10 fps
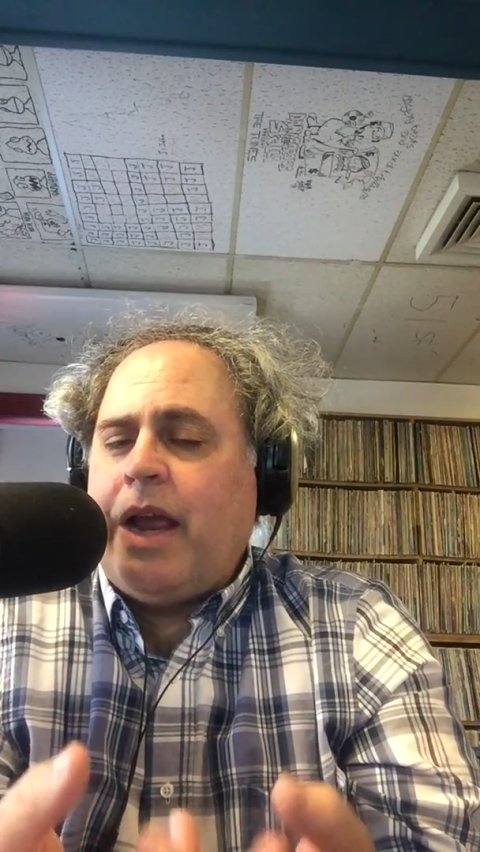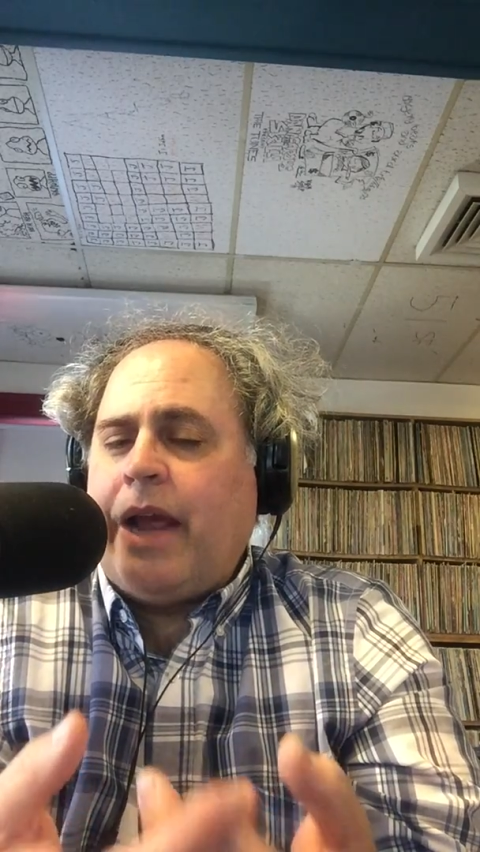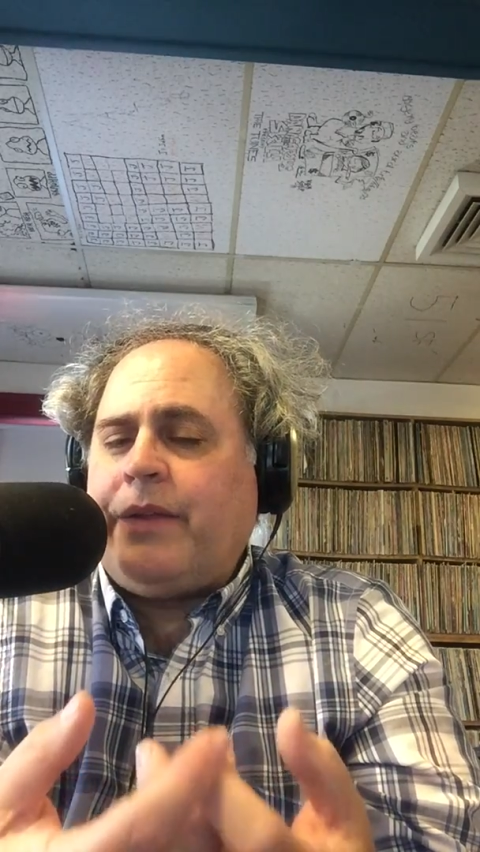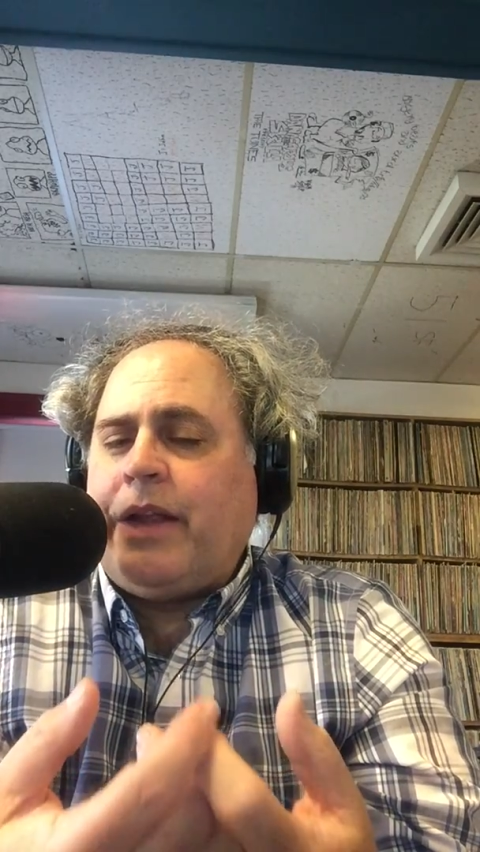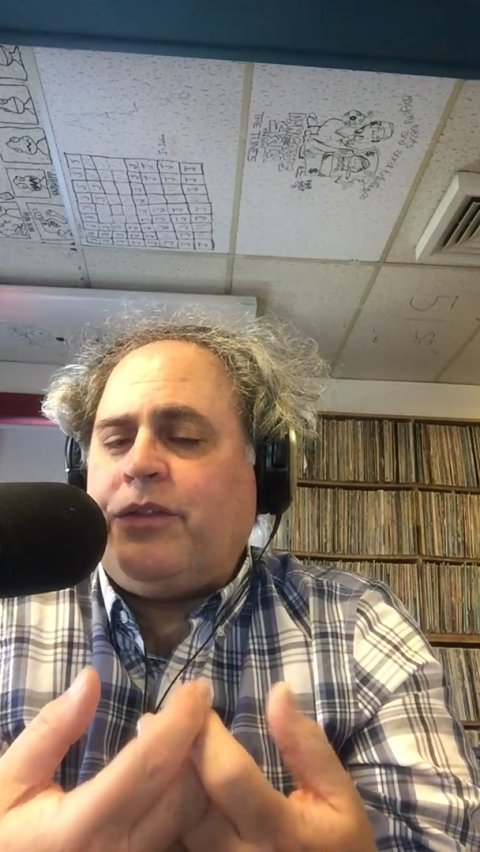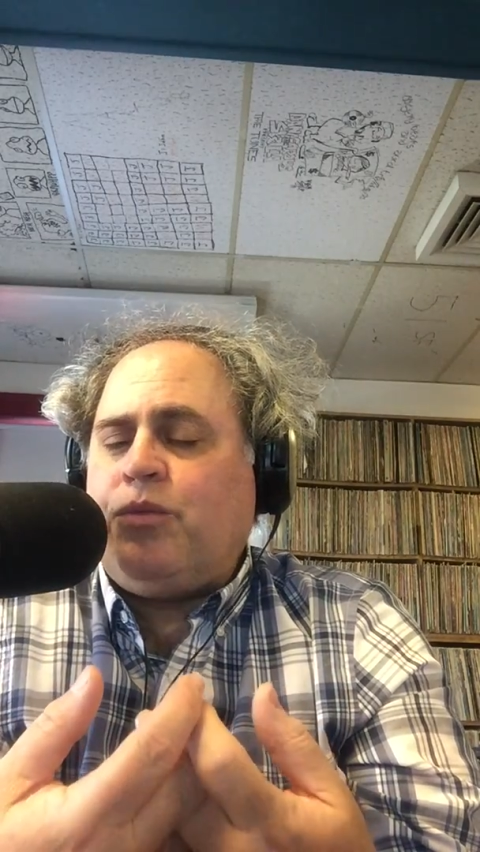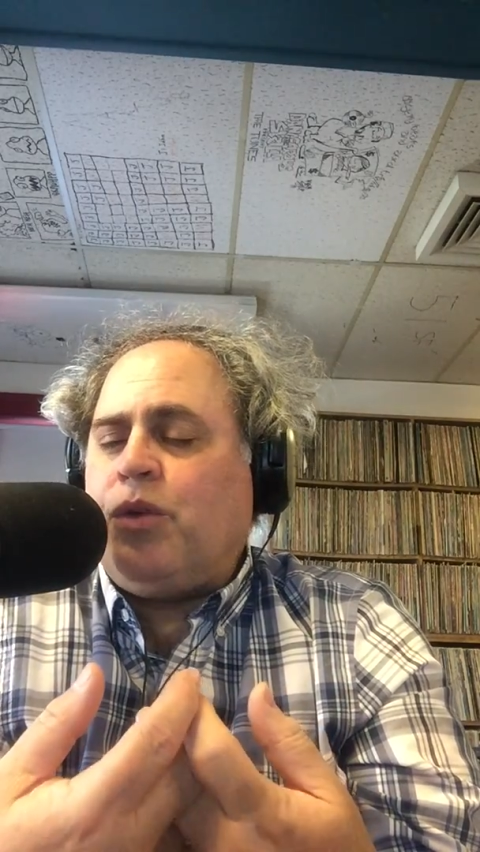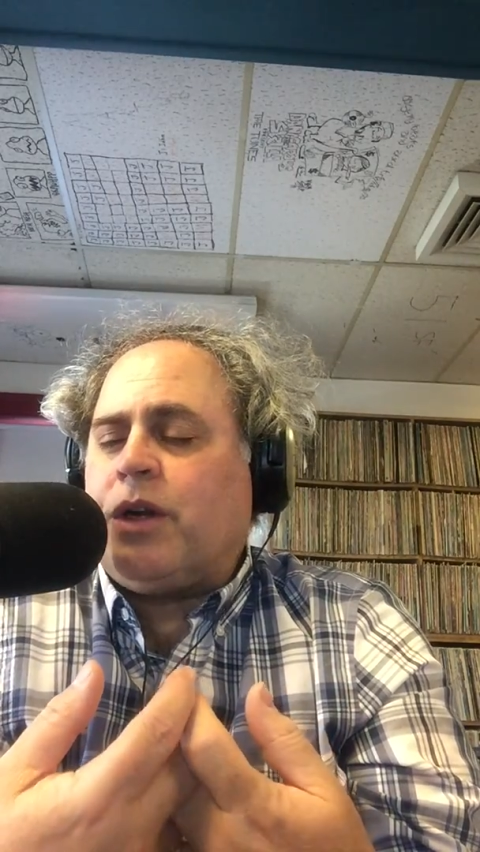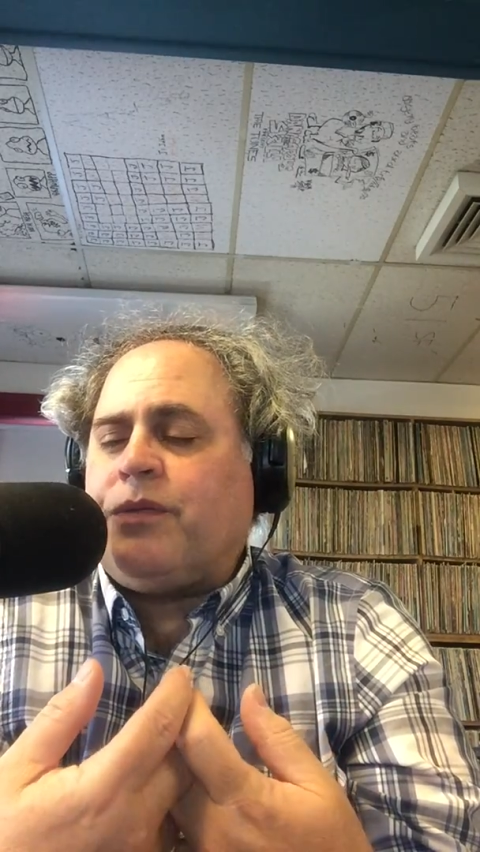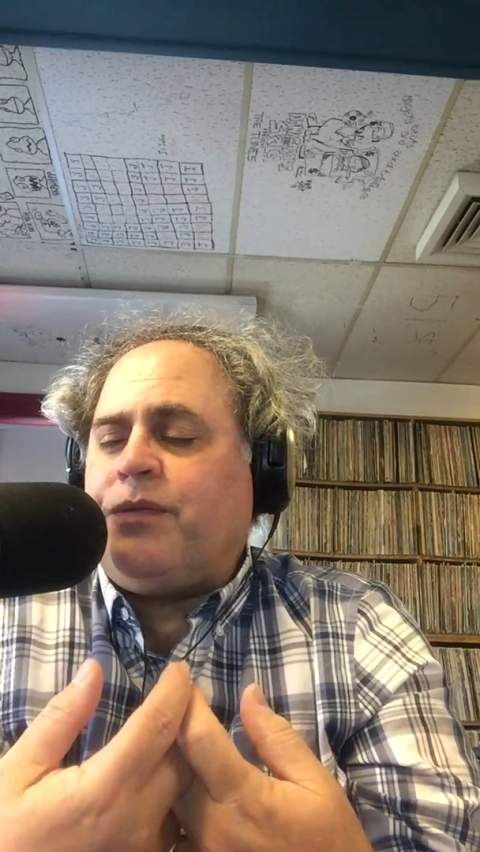And they
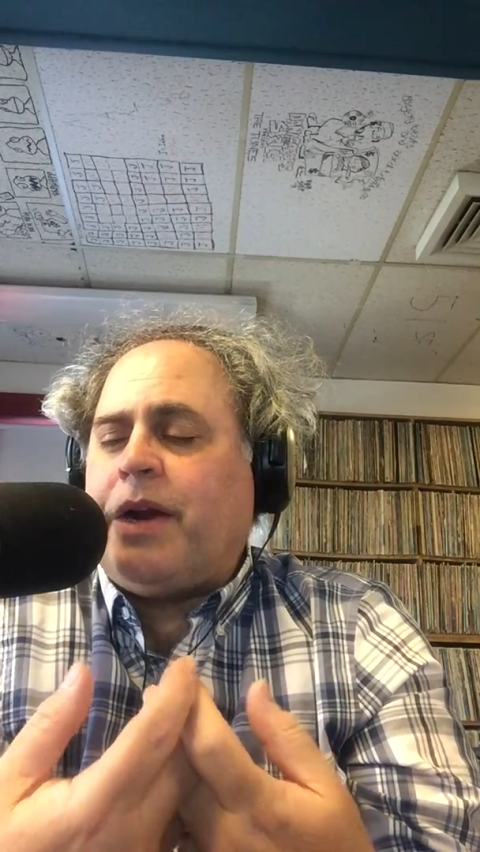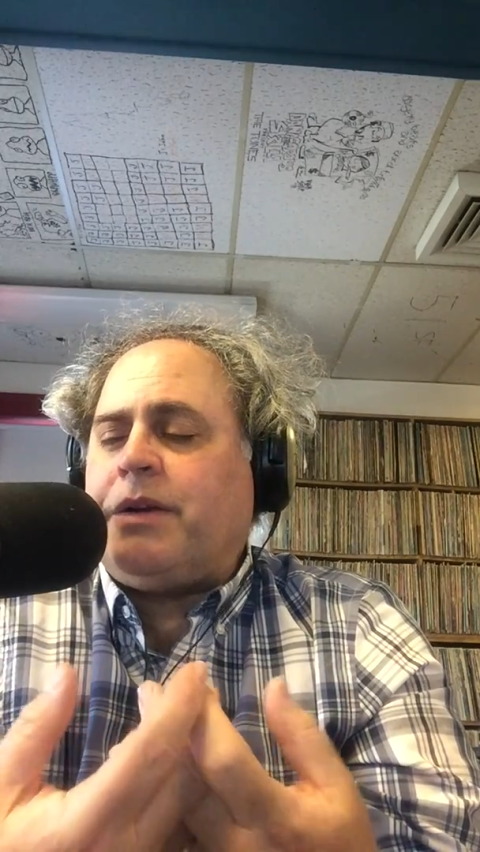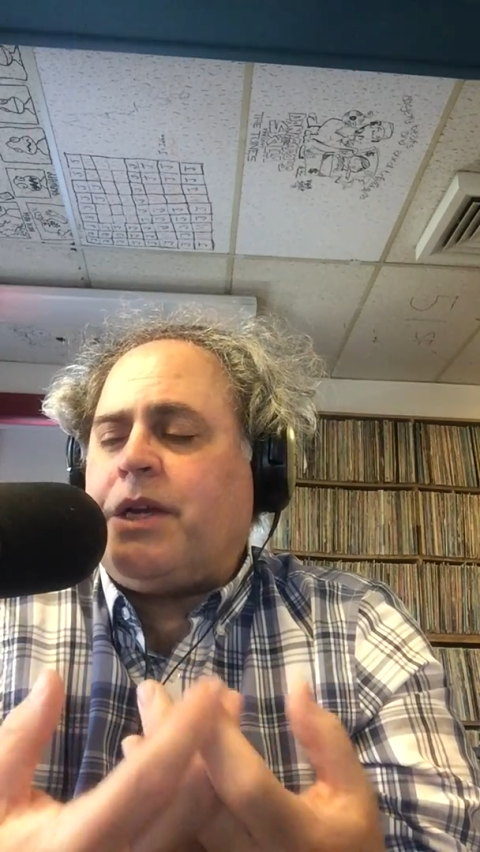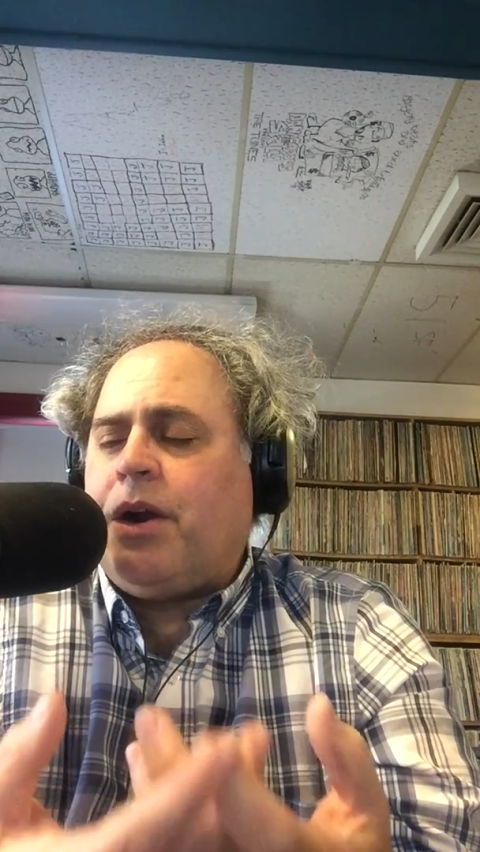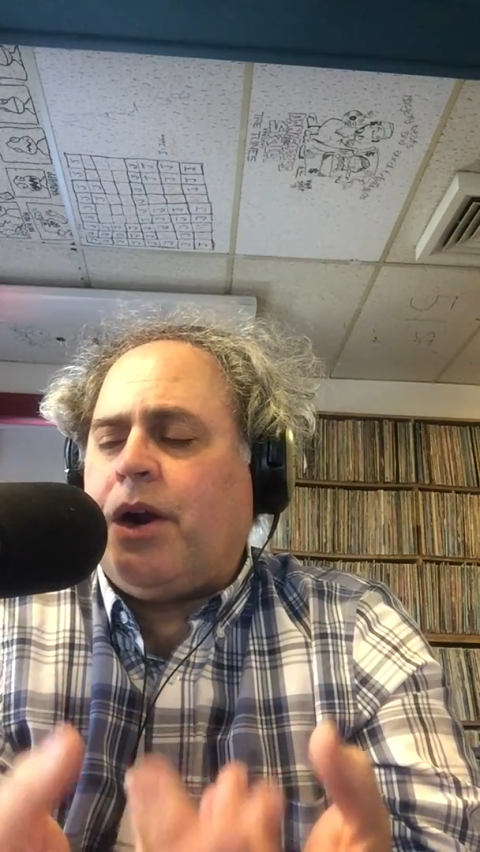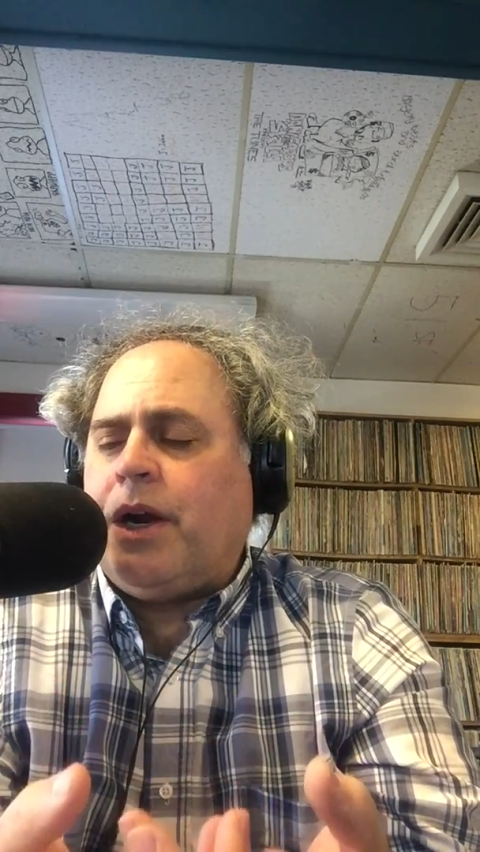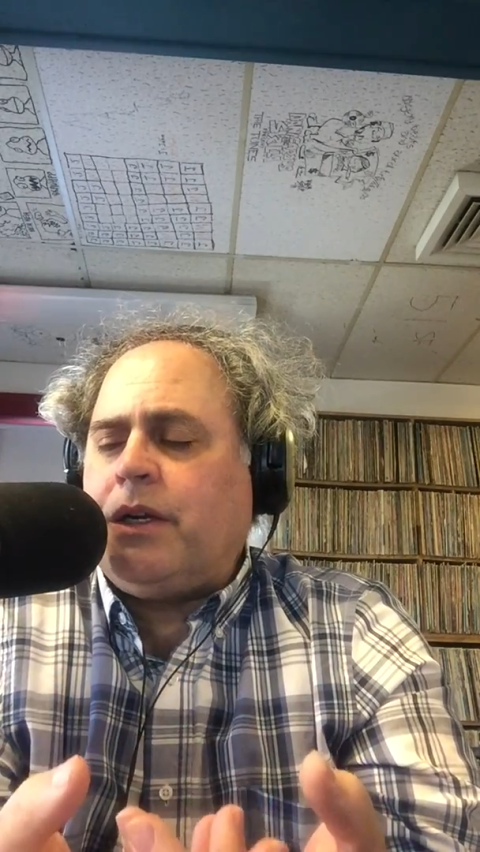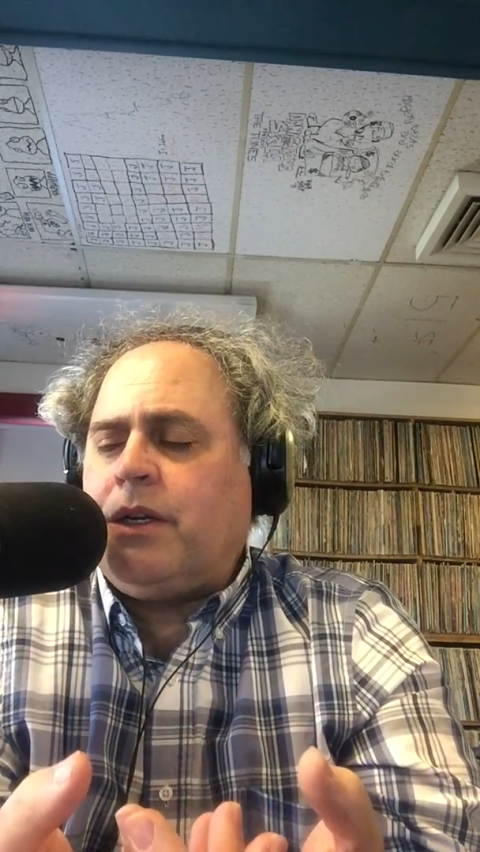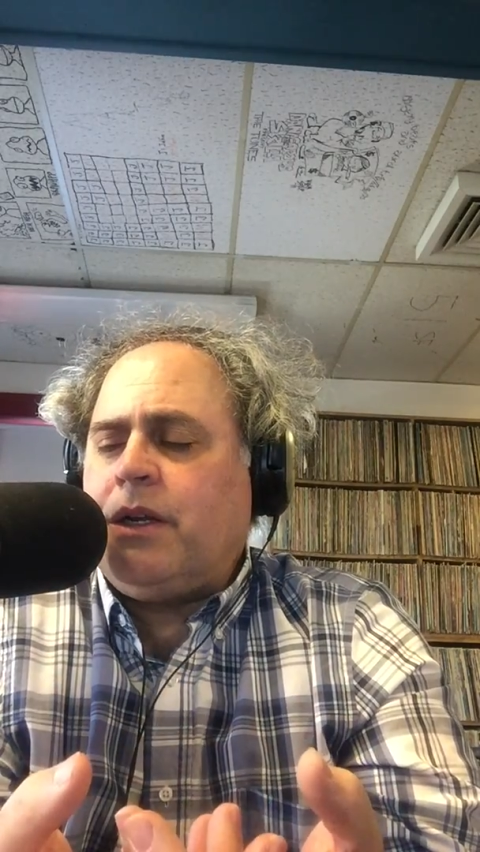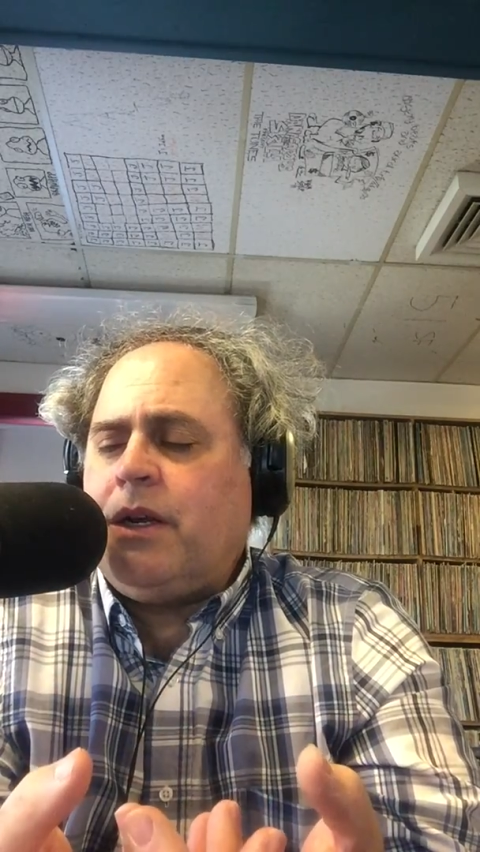worked very
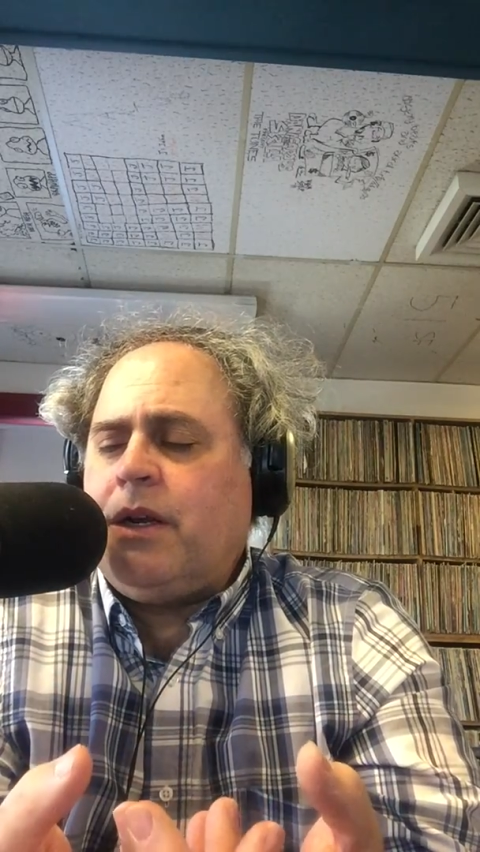hard